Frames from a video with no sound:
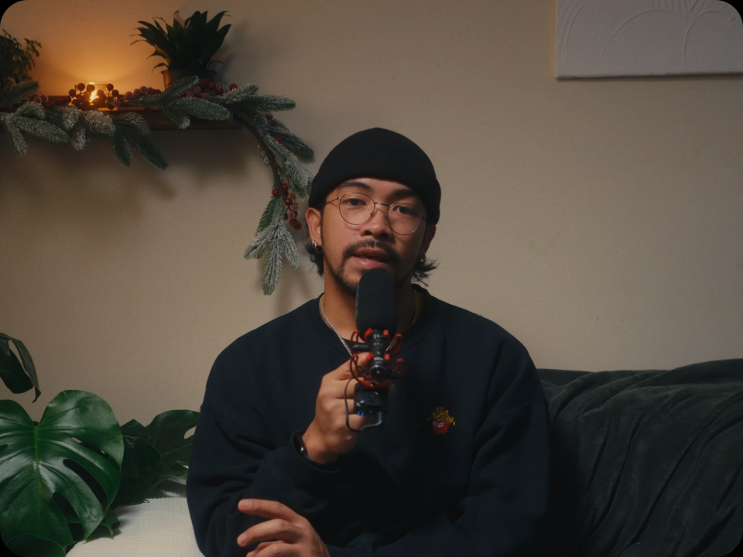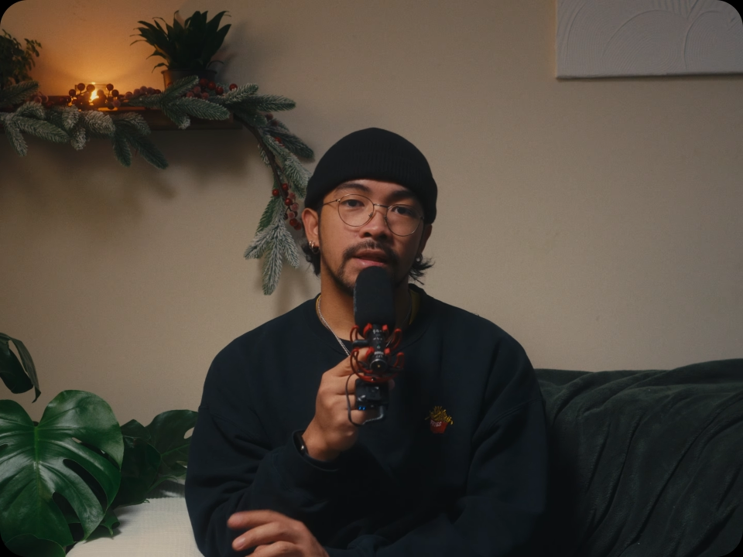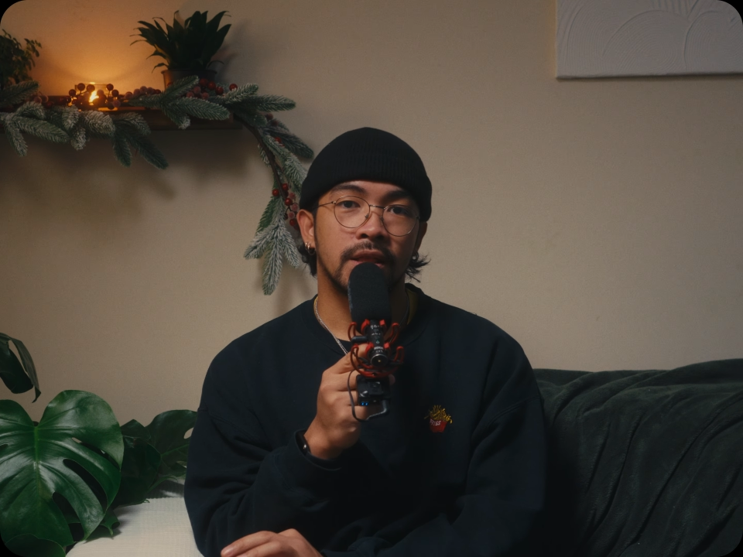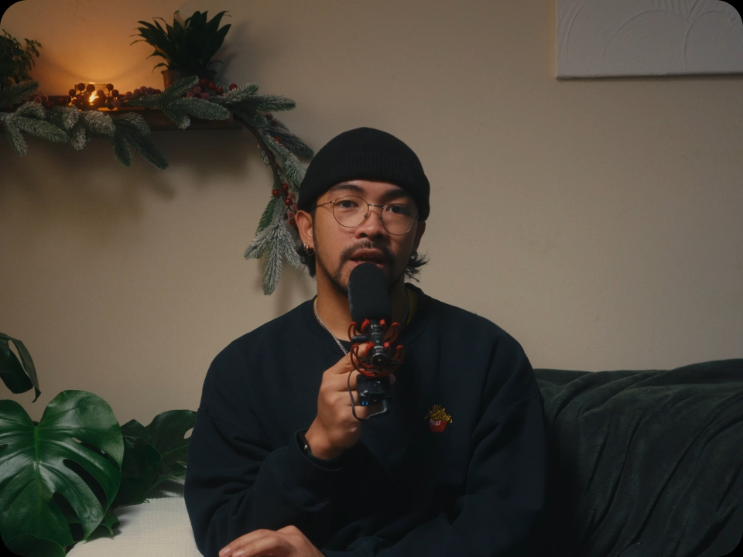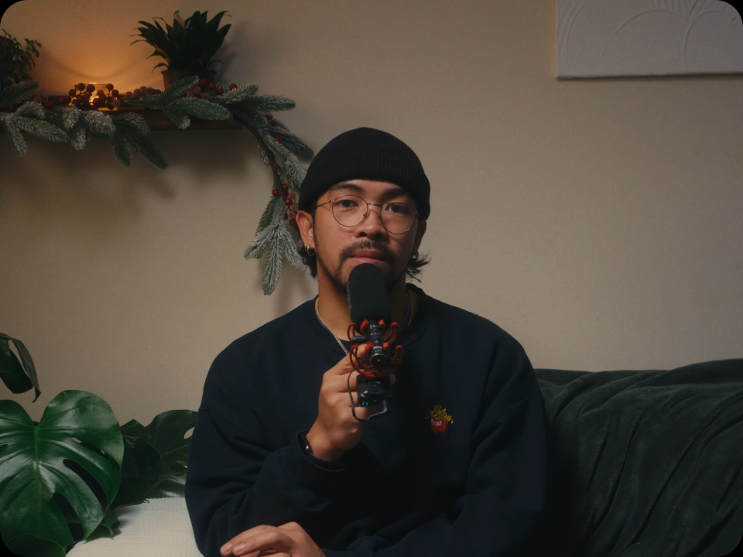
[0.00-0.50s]

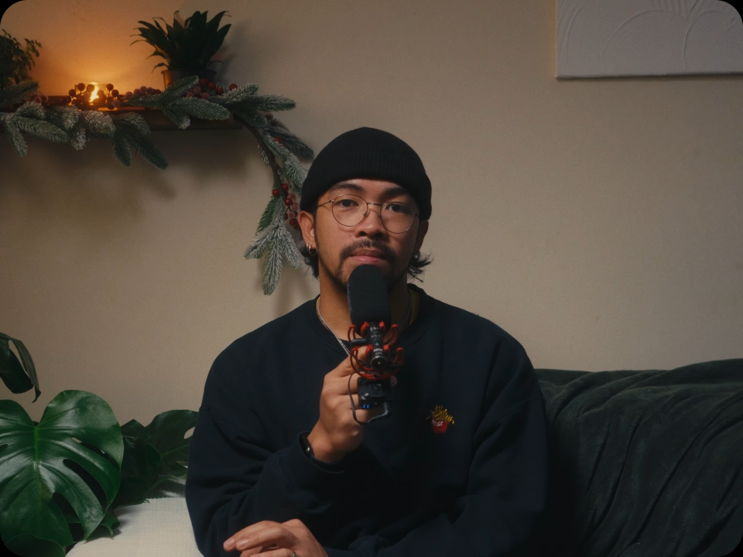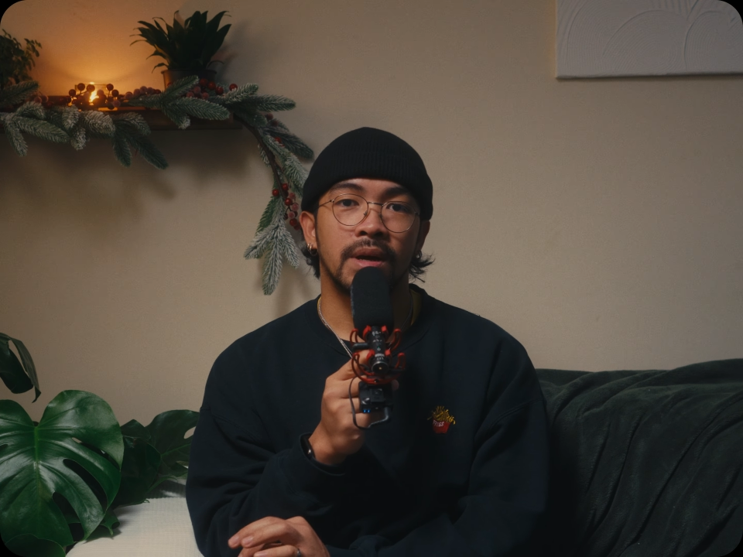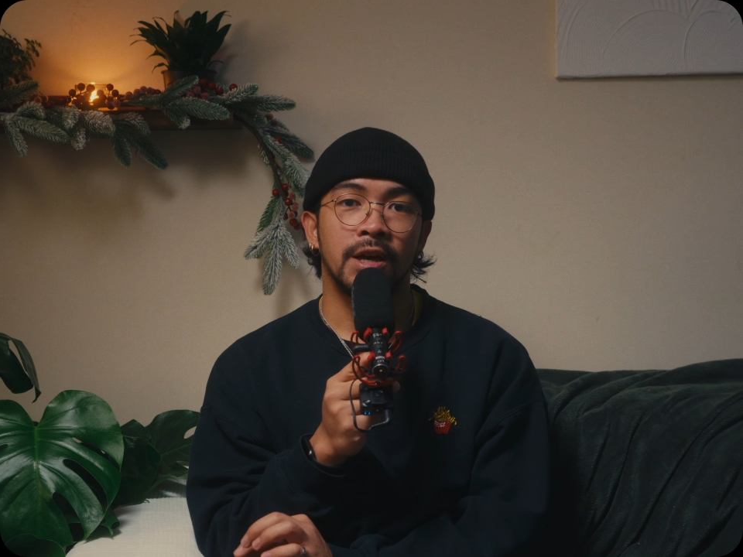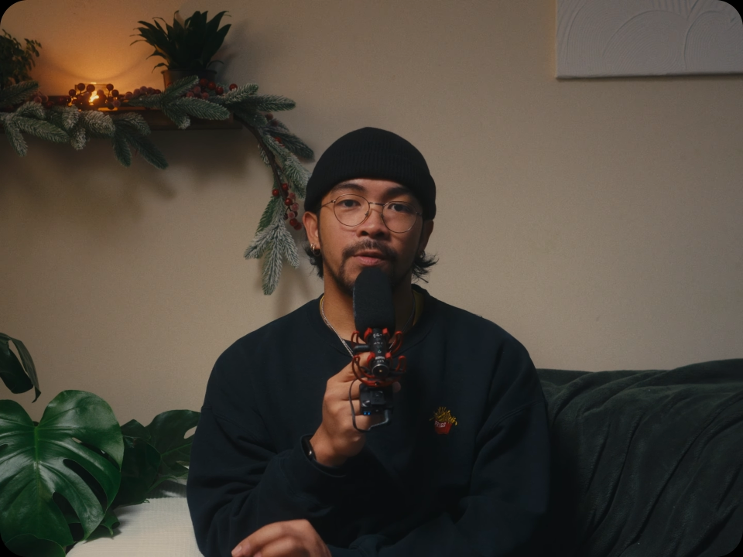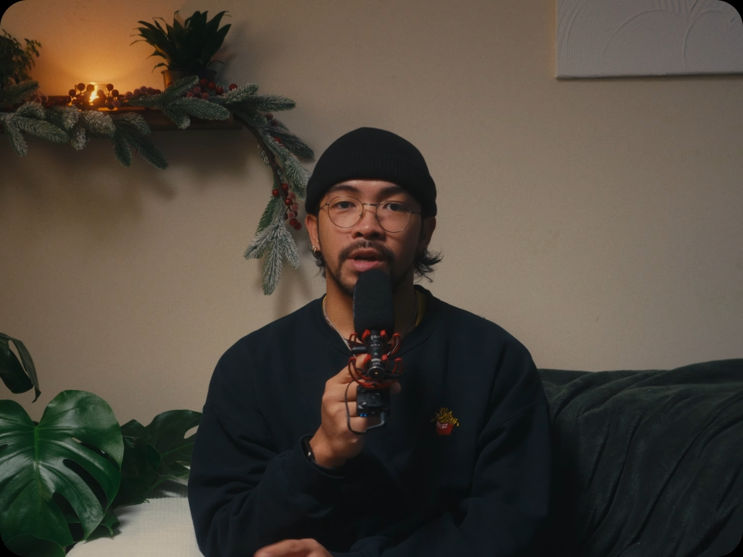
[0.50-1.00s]
Then
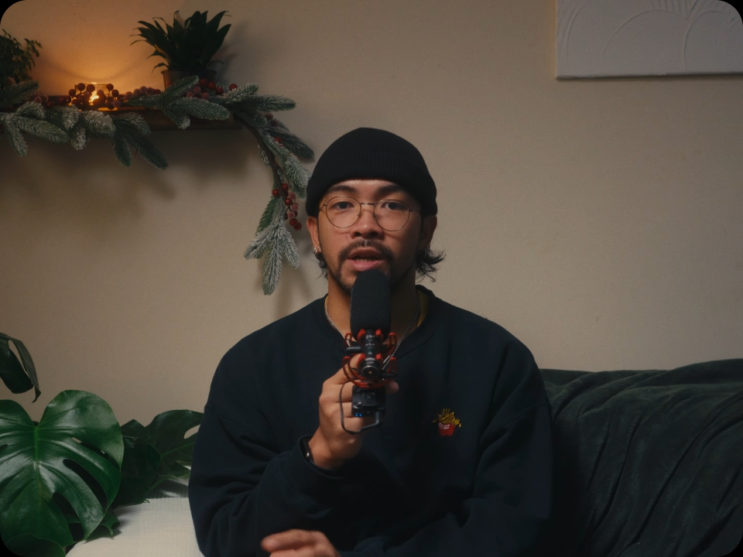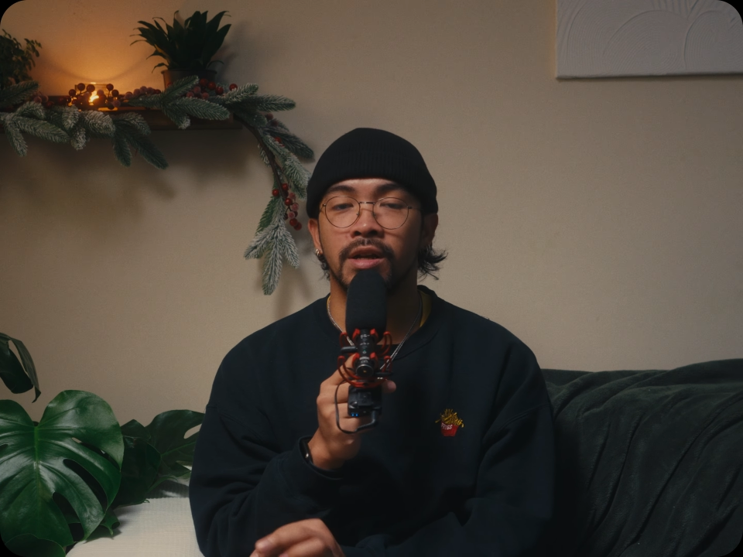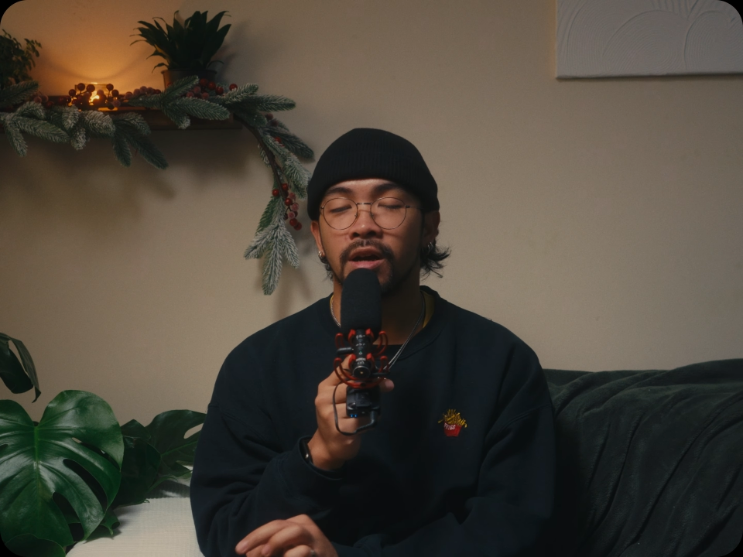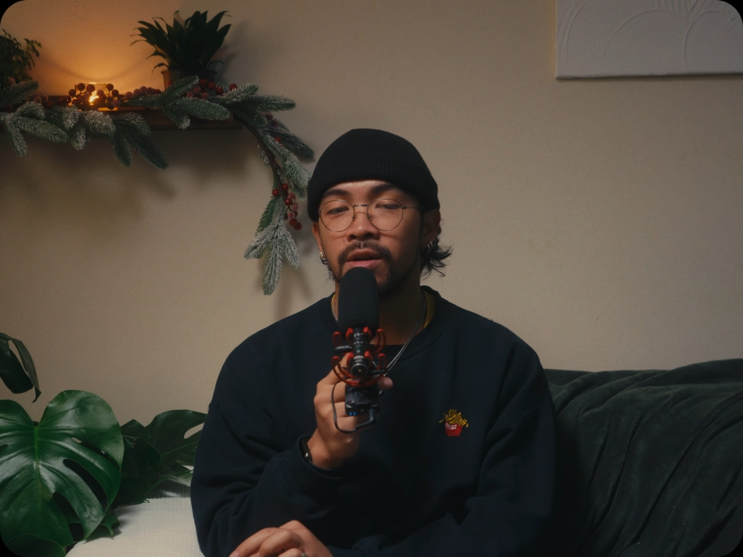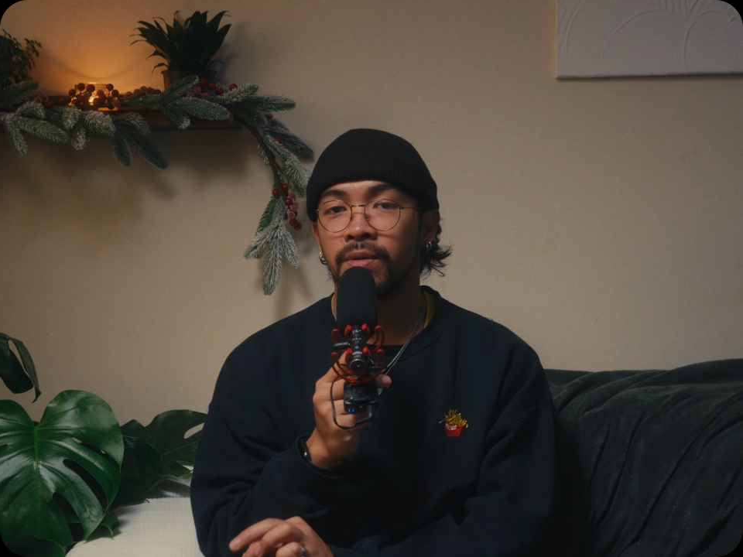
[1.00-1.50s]
my run
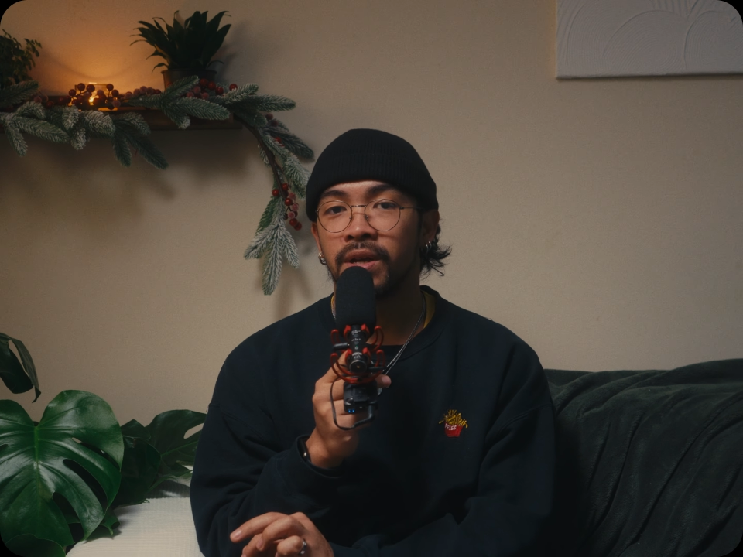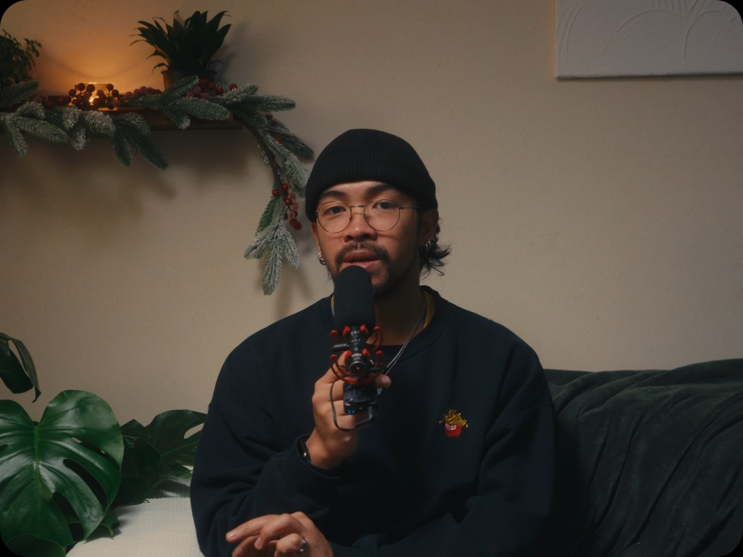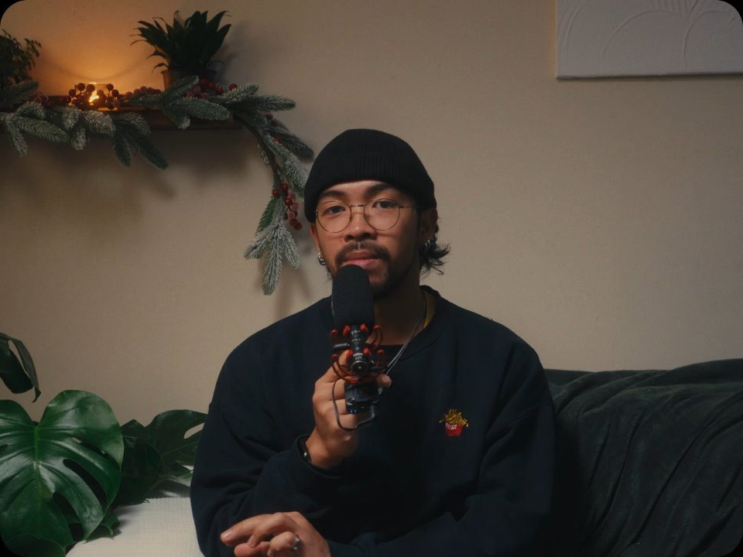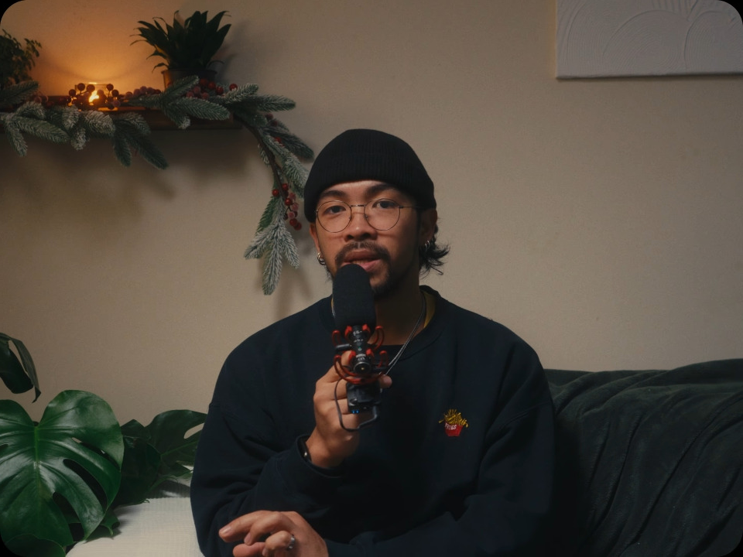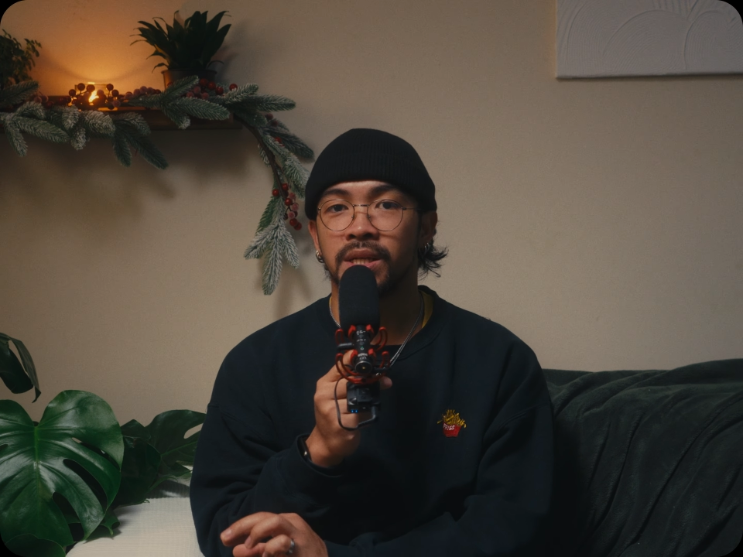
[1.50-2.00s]
and gun
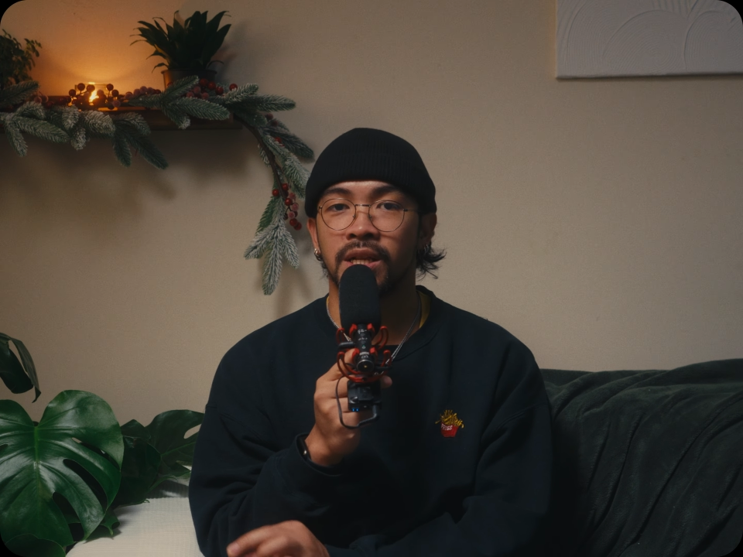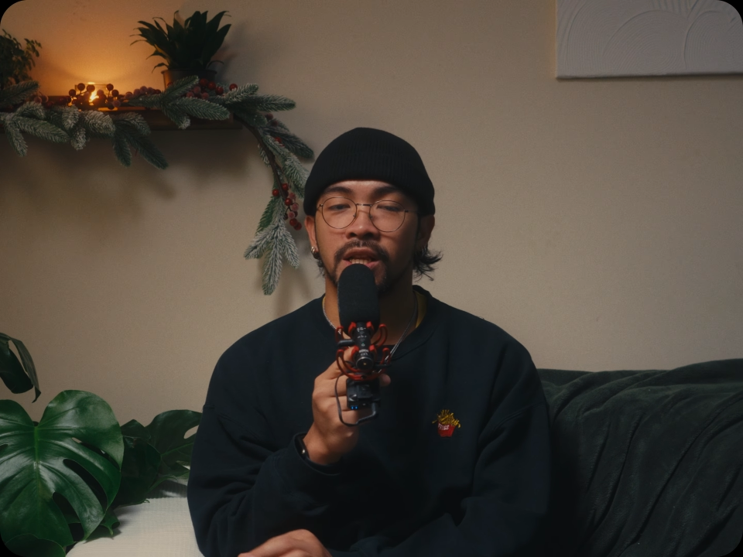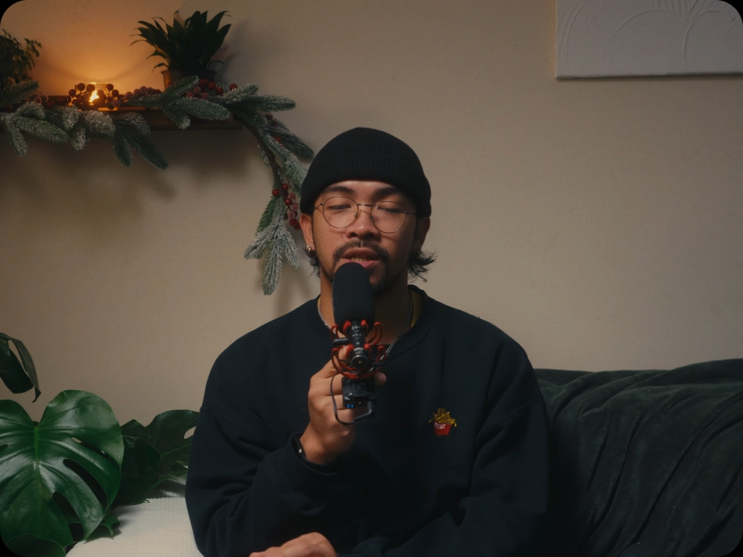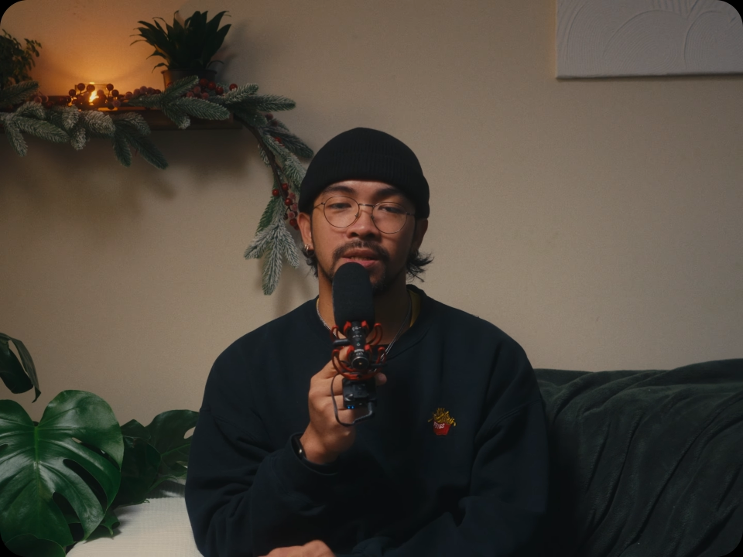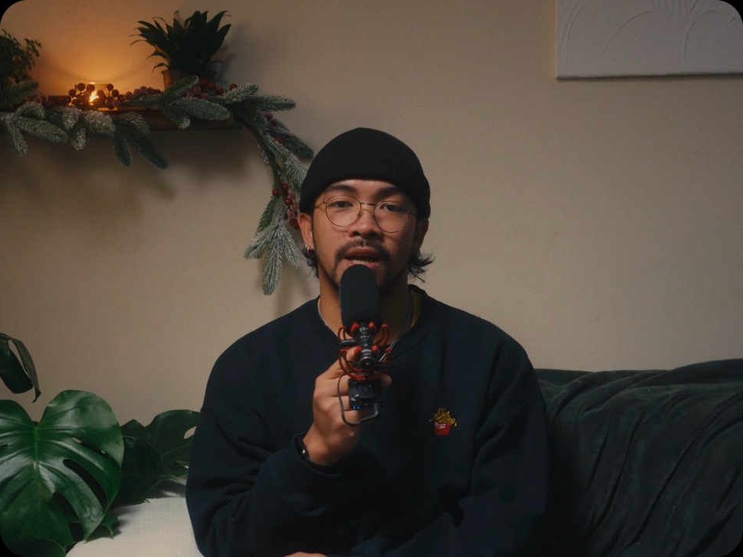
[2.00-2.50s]
rig
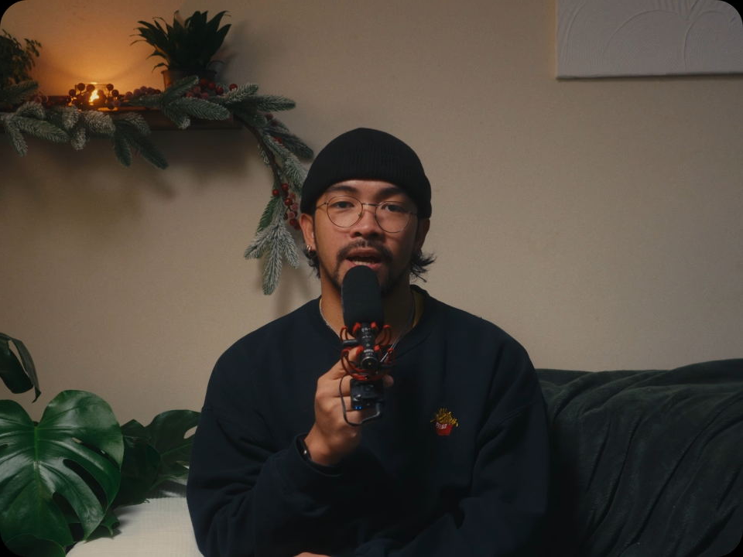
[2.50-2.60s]
basically just